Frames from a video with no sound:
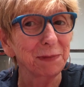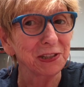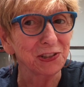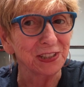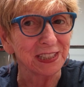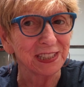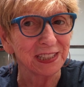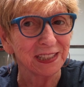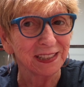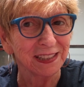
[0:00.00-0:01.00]

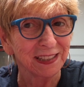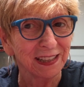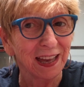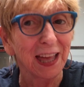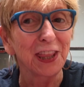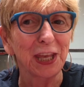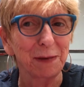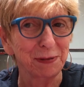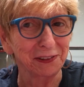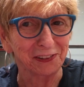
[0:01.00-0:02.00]
business
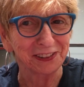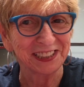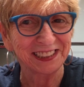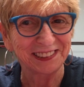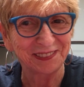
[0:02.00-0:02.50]
they build.